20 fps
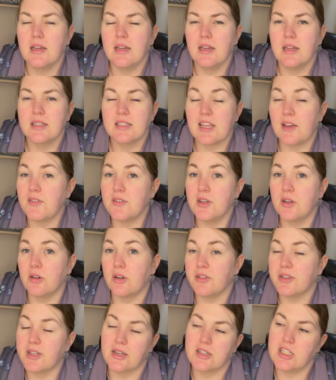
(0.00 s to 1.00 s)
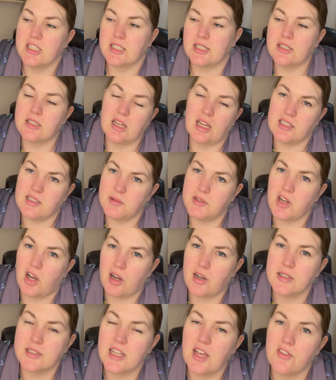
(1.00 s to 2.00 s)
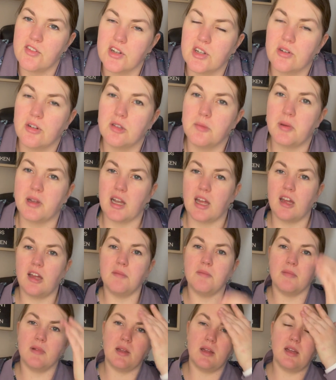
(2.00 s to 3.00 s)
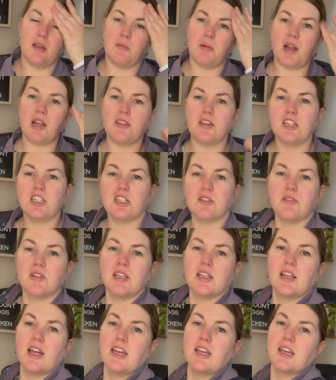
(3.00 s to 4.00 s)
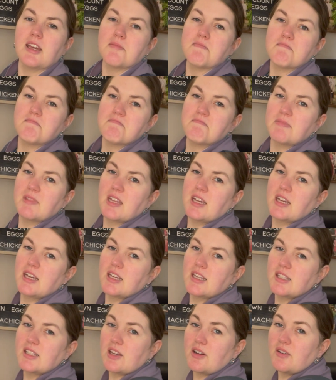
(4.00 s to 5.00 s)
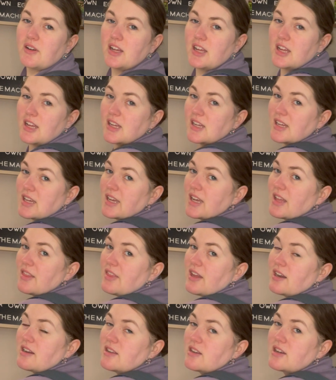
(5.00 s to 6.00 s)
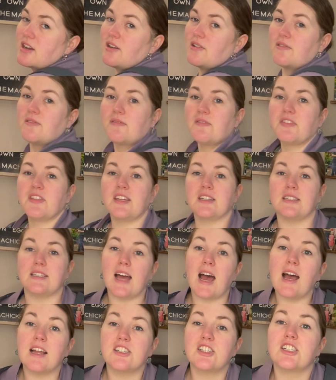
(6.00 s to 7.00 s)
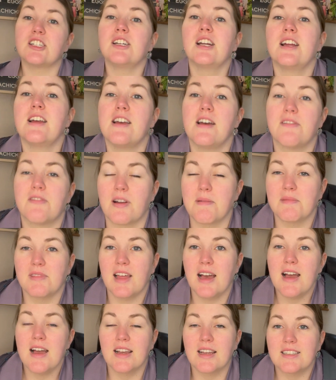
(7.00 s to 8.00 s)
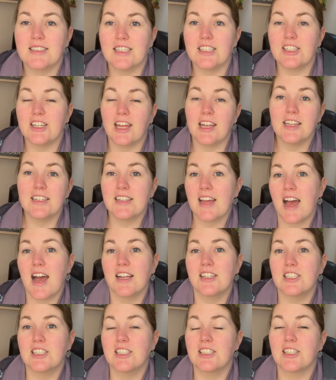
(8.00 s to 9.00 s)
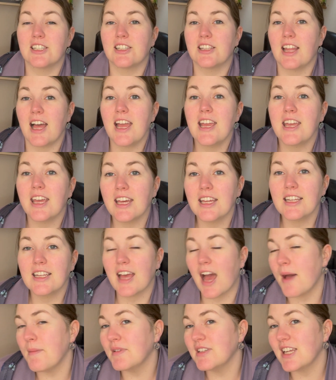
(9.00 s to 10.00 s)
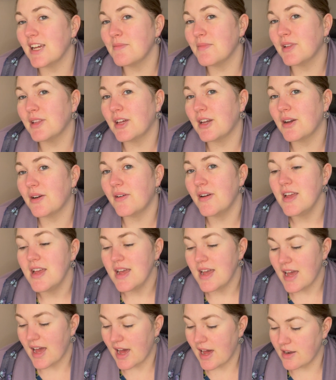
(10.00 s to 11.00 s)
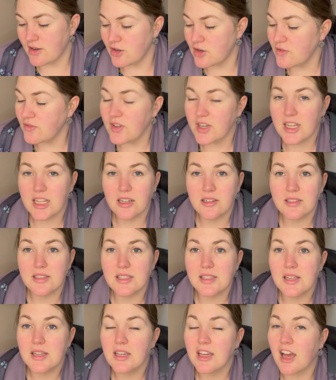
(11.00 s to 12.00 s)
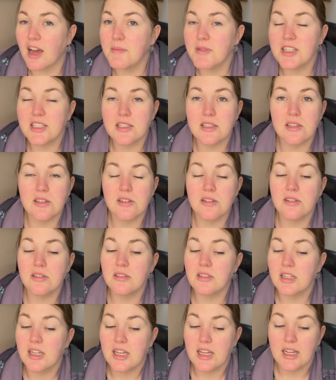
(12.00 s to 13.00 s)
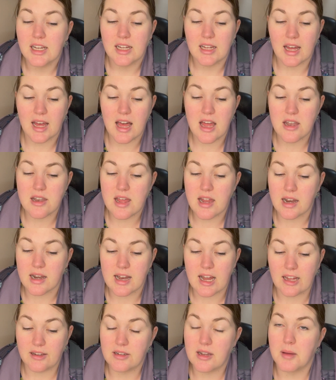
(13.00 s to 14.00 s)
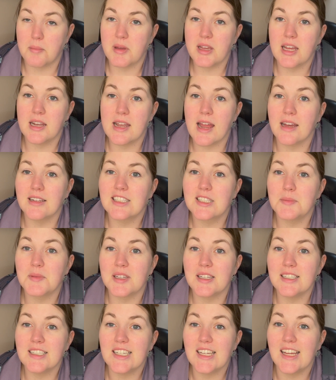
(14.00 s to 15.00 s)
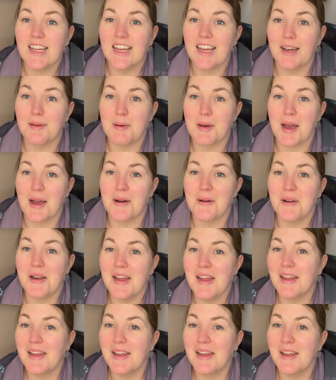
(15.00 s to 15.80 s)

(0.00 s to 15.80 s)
7-year-old. Now she's a tall 7-year-old, but I think she'll really like it. So there you go. The Dodger from Lug. Did you get a Dodger? Do you like it? Comment down below. New videos coming soon. And a big announcement about